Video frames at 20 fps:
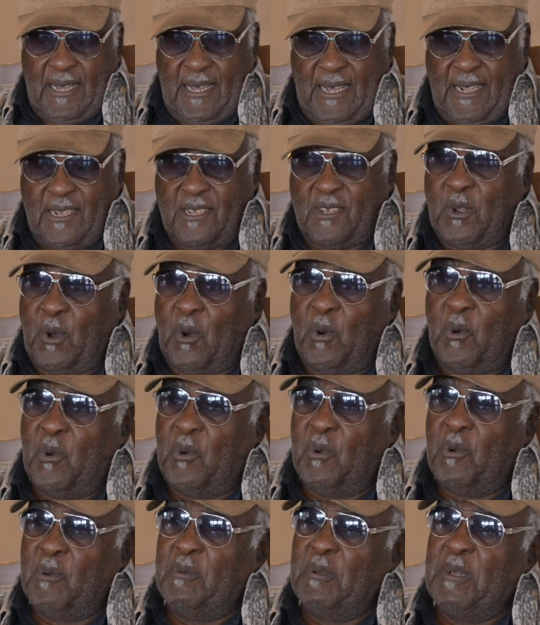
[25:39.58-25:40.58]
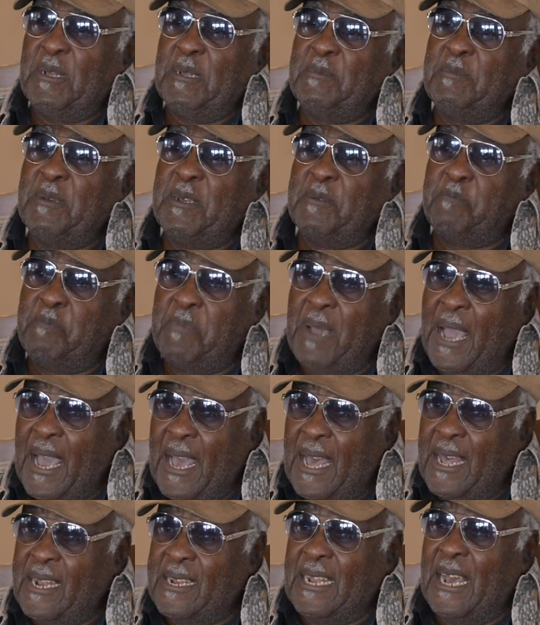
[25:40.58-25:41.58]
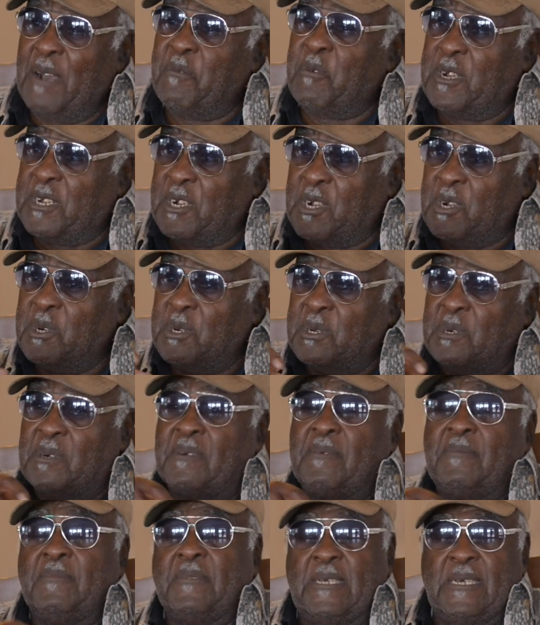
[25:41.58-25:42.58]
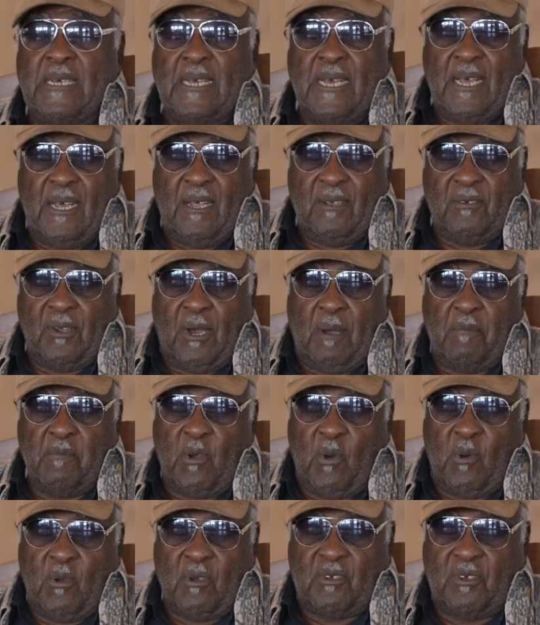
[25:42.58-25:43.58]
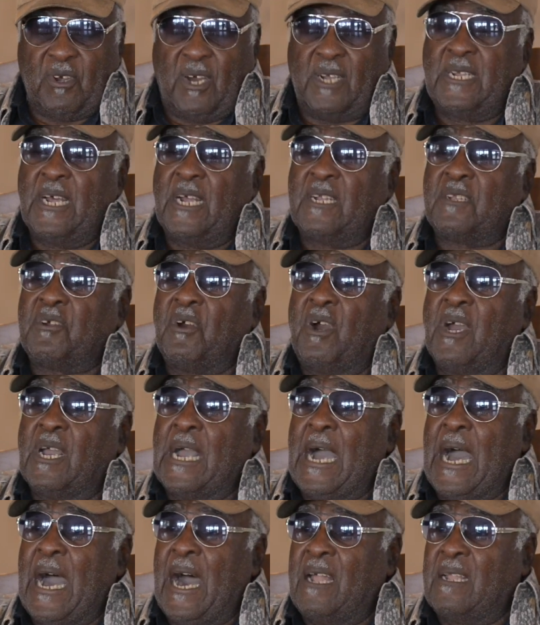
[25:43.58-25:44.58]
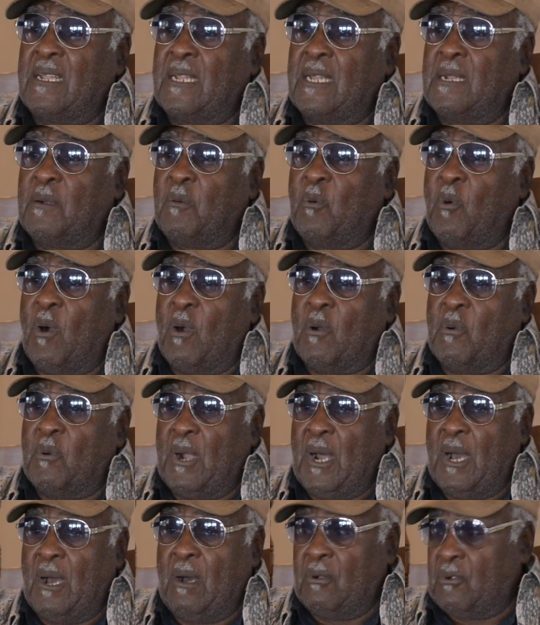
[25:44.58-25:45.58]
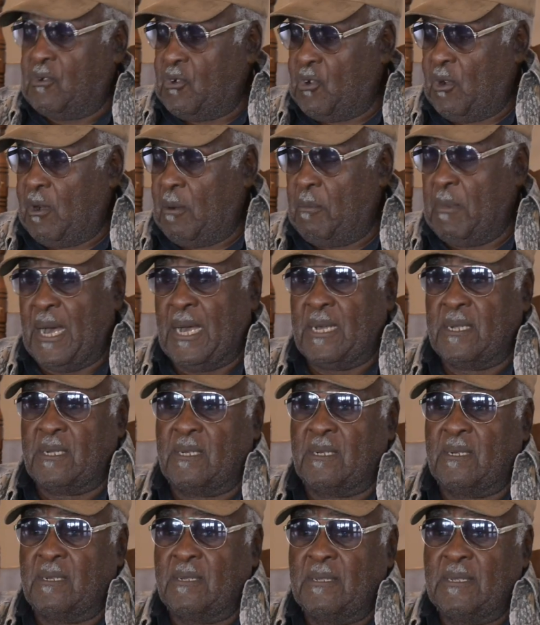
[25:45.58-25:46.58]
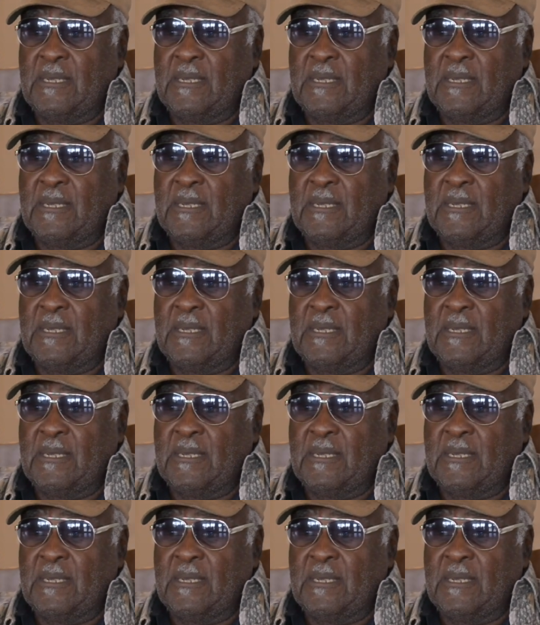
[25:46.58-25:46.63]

and told Miss Bet that was the cook. So I'm going to turn that turkey out and let him walk around some out here.